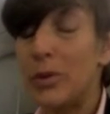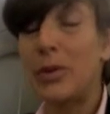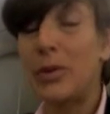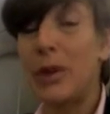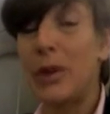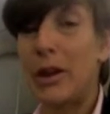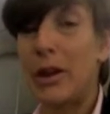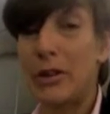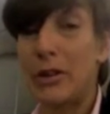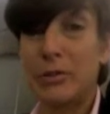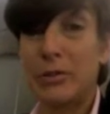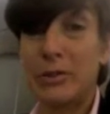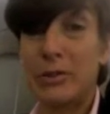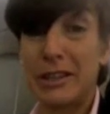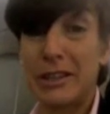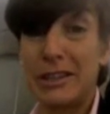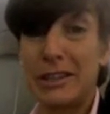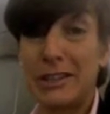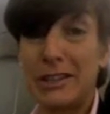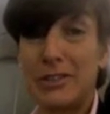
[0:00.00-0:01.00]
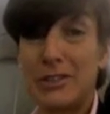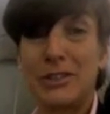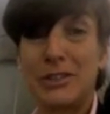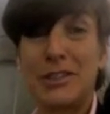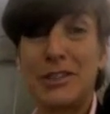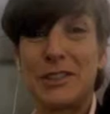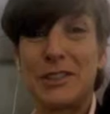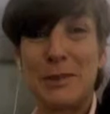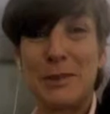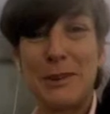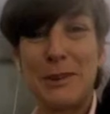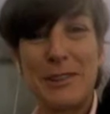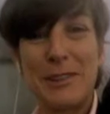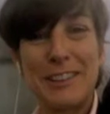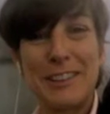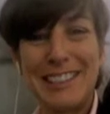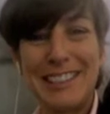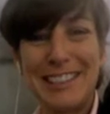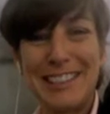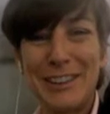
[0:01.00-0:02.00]
how did we get here to this part of
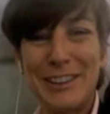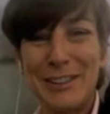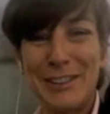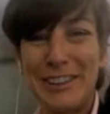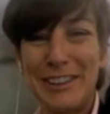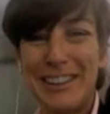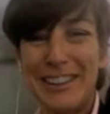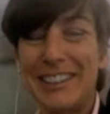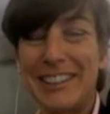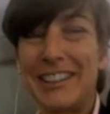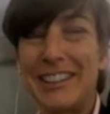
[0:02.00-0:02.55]
the day already?